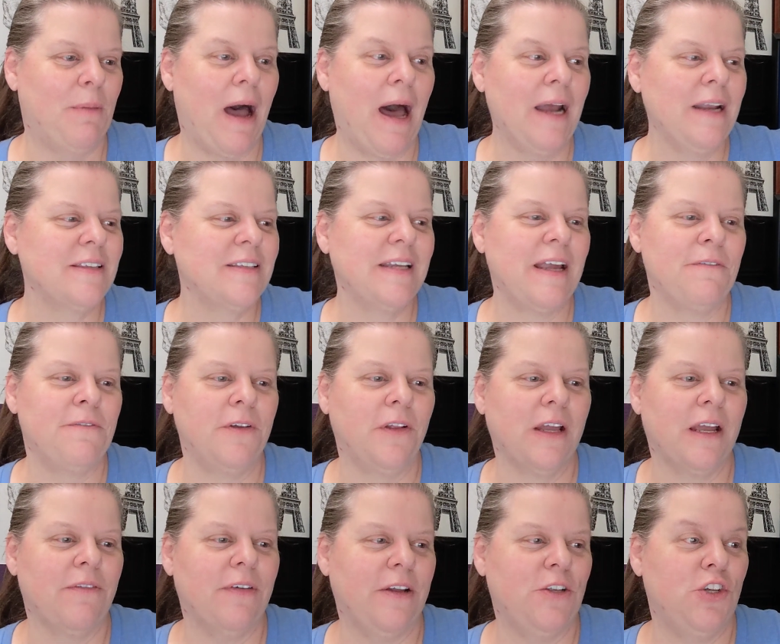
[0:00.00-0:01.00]
Honestly, I feel
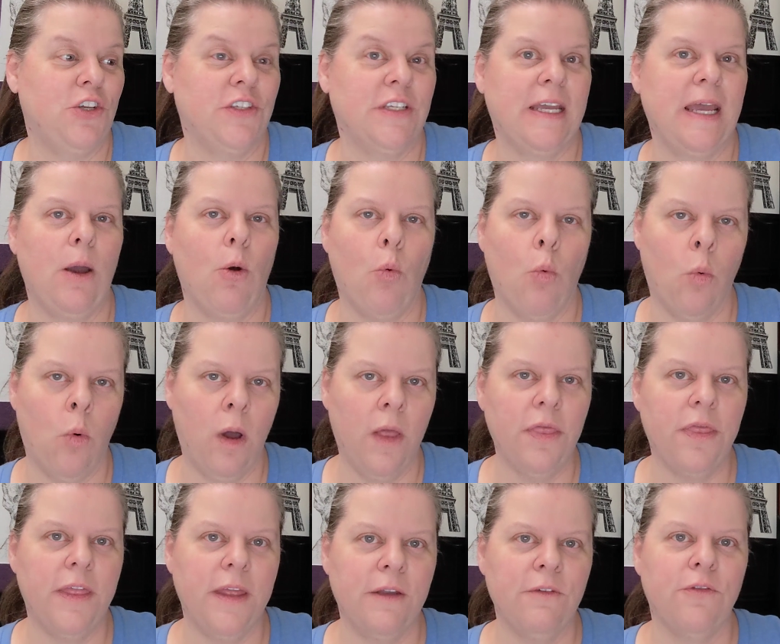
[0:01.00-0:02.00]
like if I just get
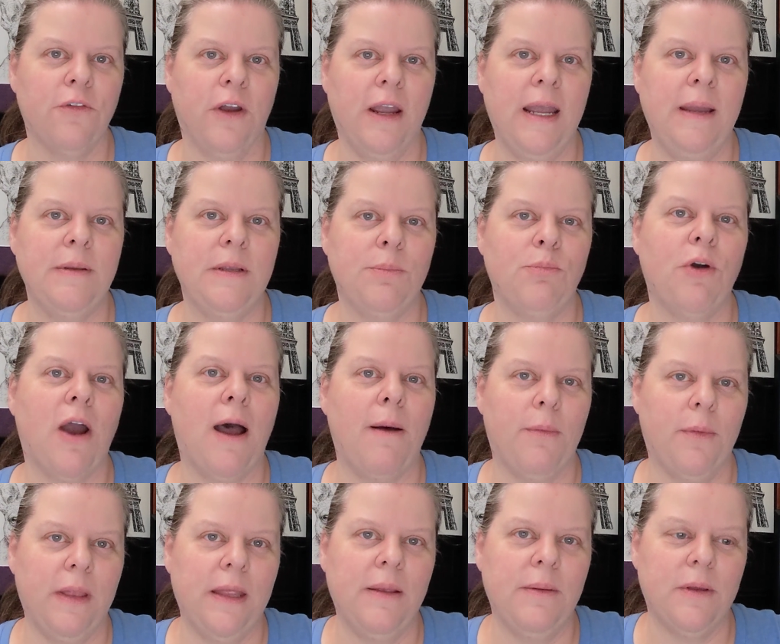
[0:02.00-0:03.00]
one thing framed, it
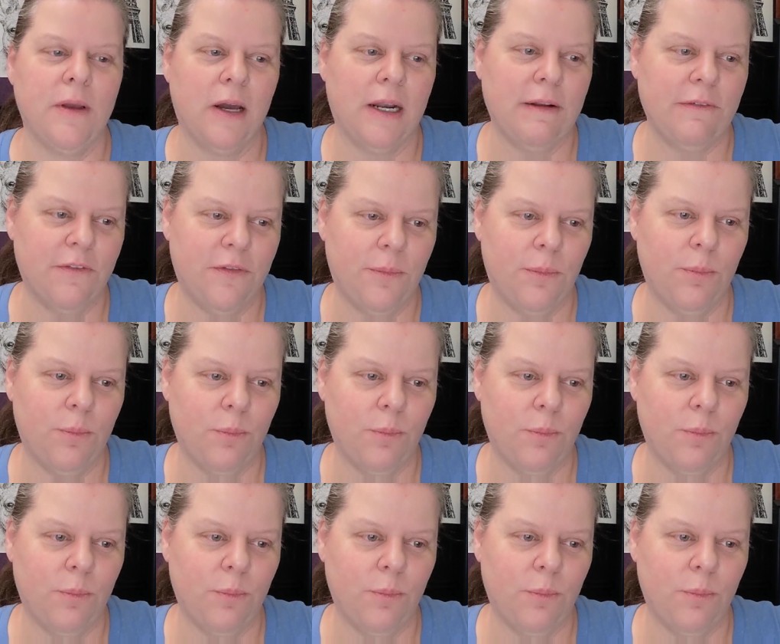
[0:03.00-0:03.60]
probably kind of